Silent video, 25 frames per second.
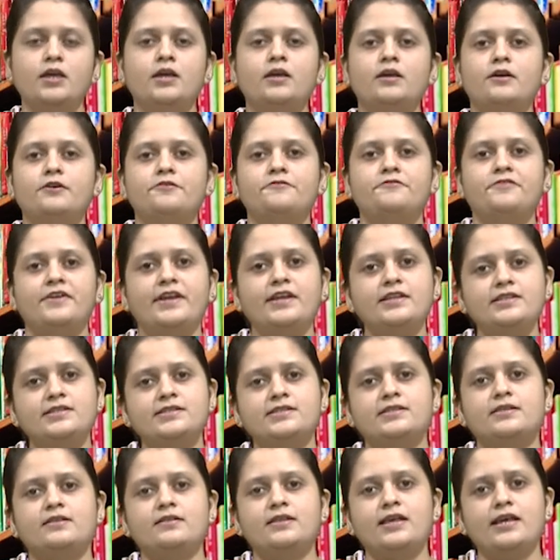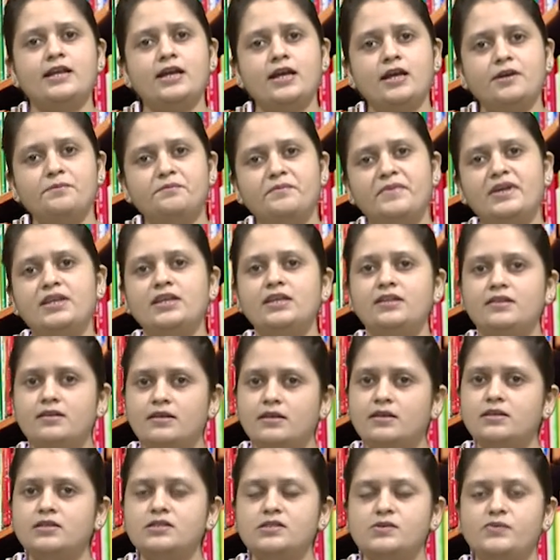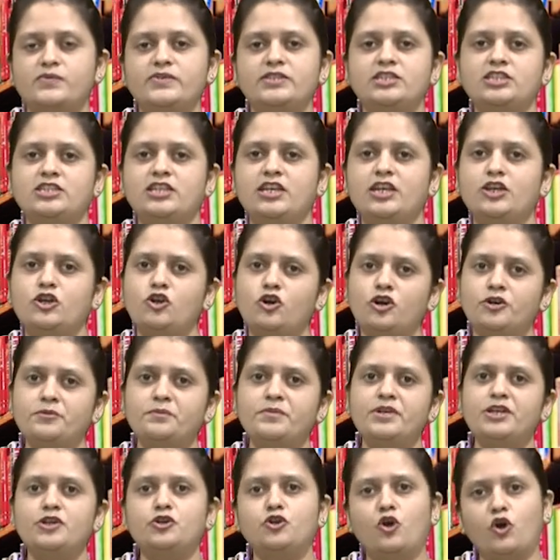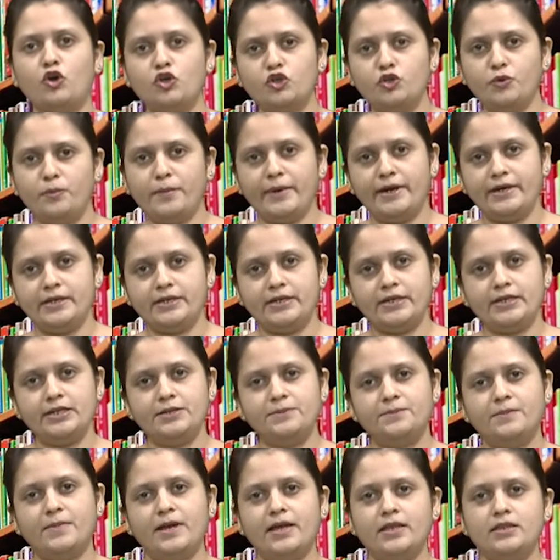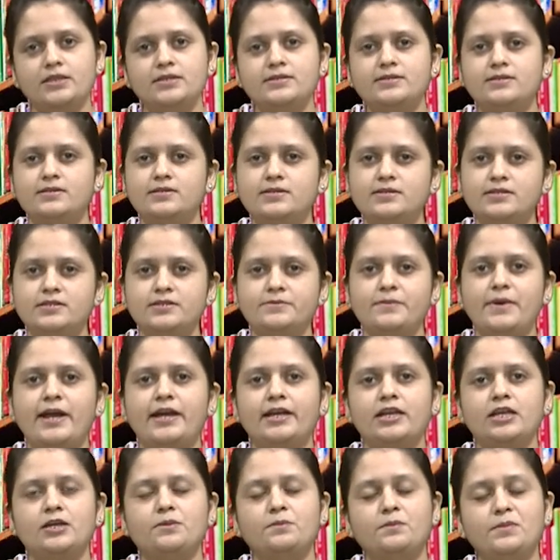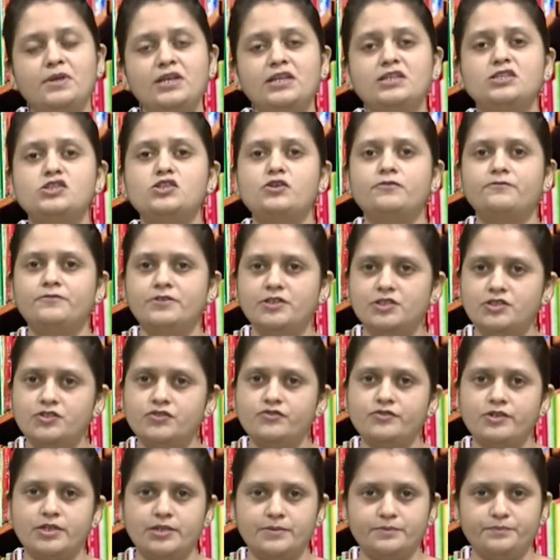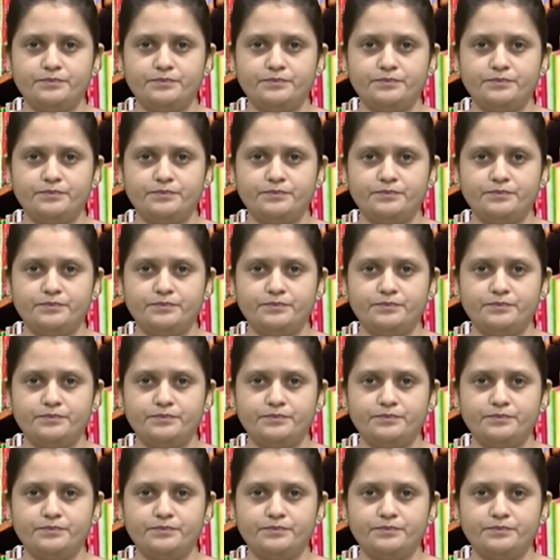Friends, there are many things which cannot be documented by the systematic means of history.